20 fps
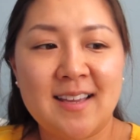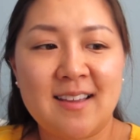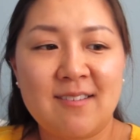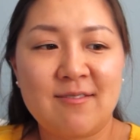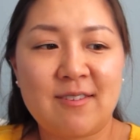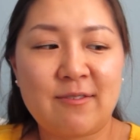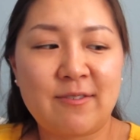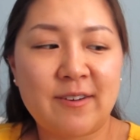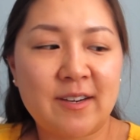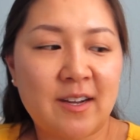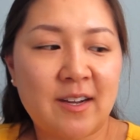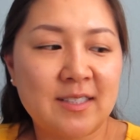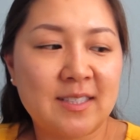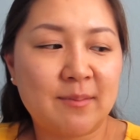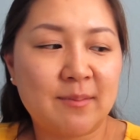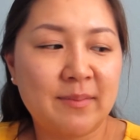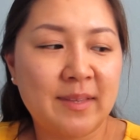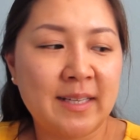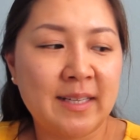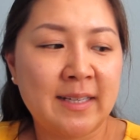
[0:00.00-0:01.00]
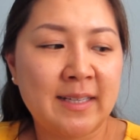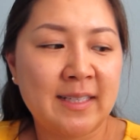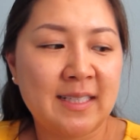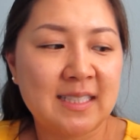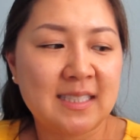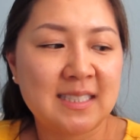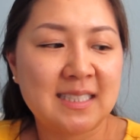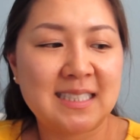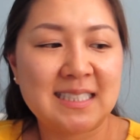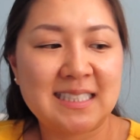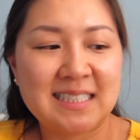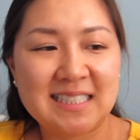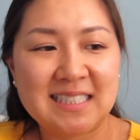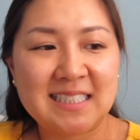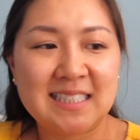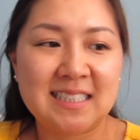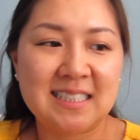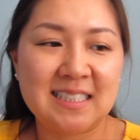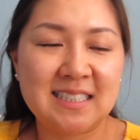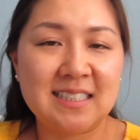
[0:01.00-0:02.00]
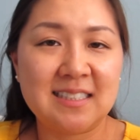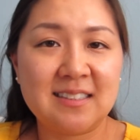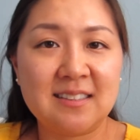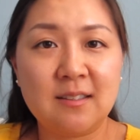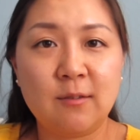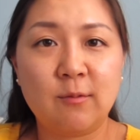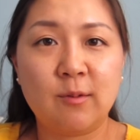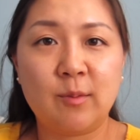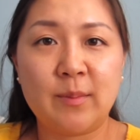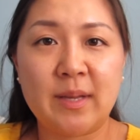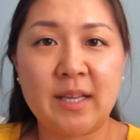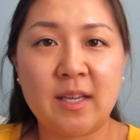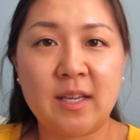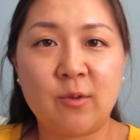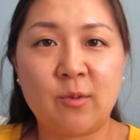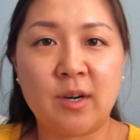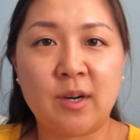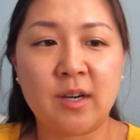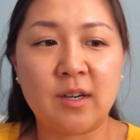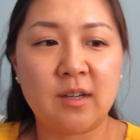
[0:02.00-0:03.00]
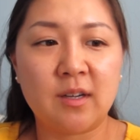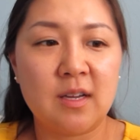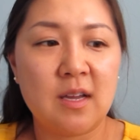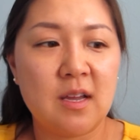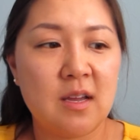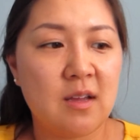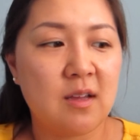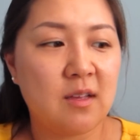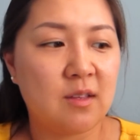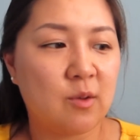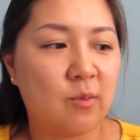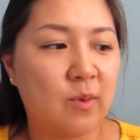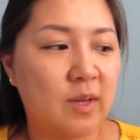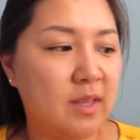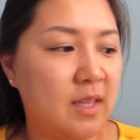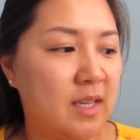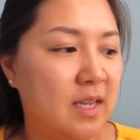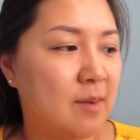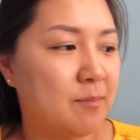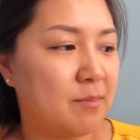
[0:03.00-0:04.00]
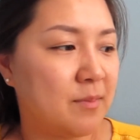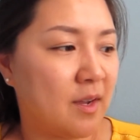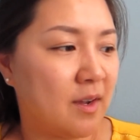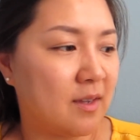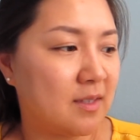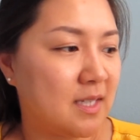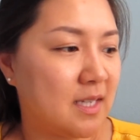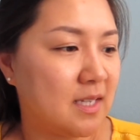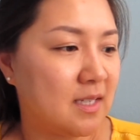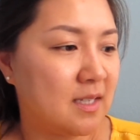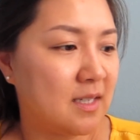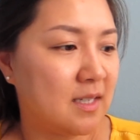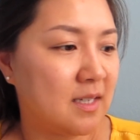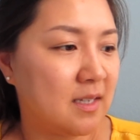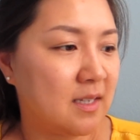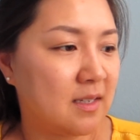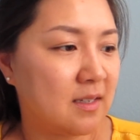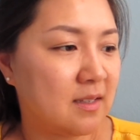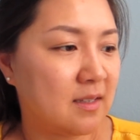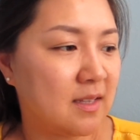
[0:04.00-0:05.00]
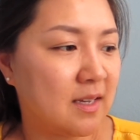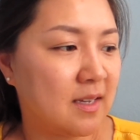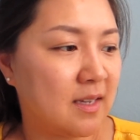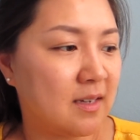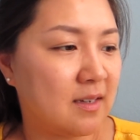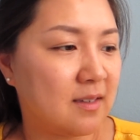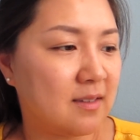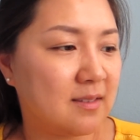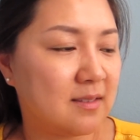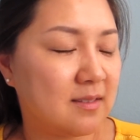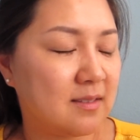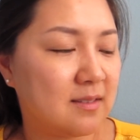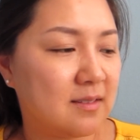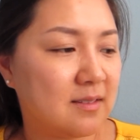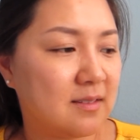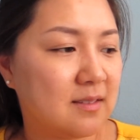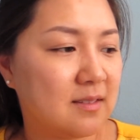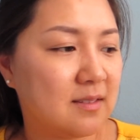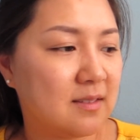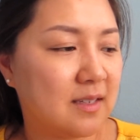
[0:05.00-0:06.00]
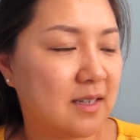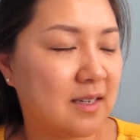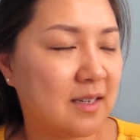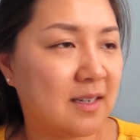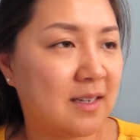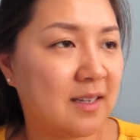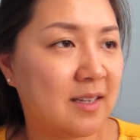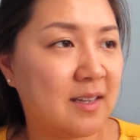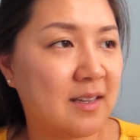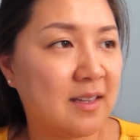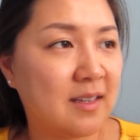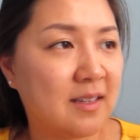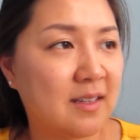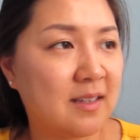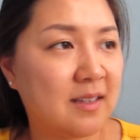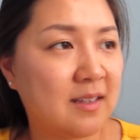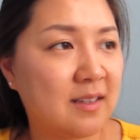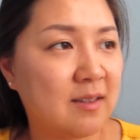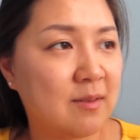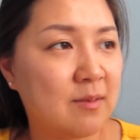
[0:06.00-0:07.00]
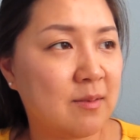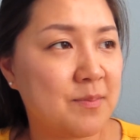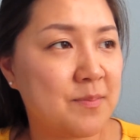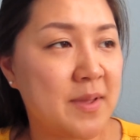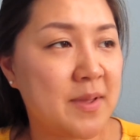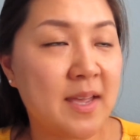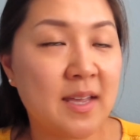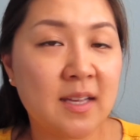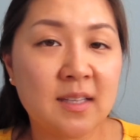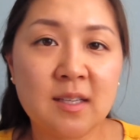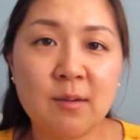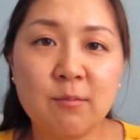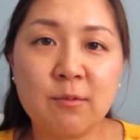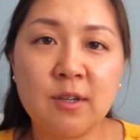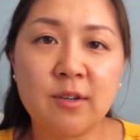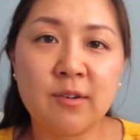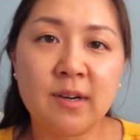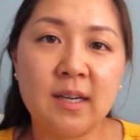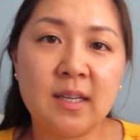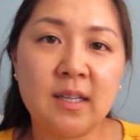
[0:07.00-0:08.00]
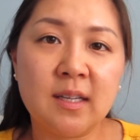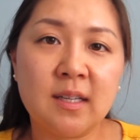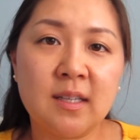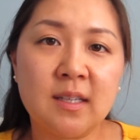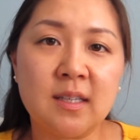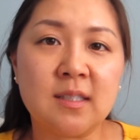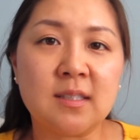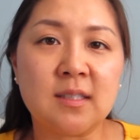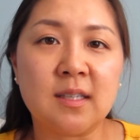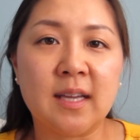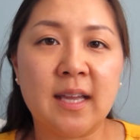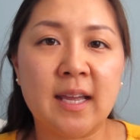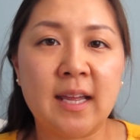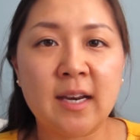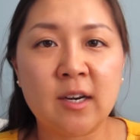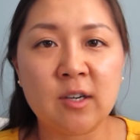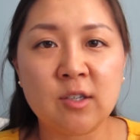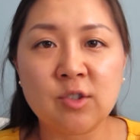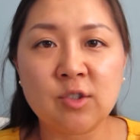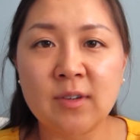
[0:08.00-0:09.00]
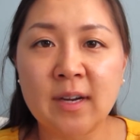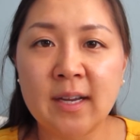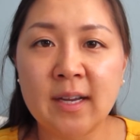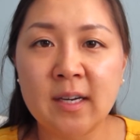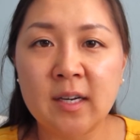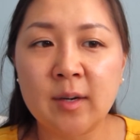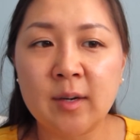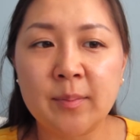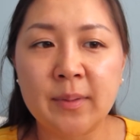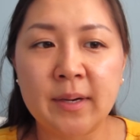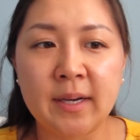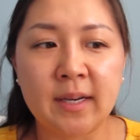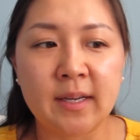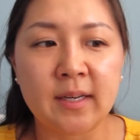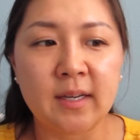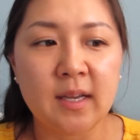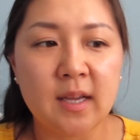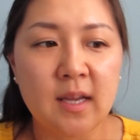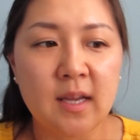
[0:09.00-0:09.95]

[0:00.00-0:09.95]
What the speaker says: If I forgot something, we'll make it work. The one thing I'm not taking that I may end up regretting is a hair dryer, but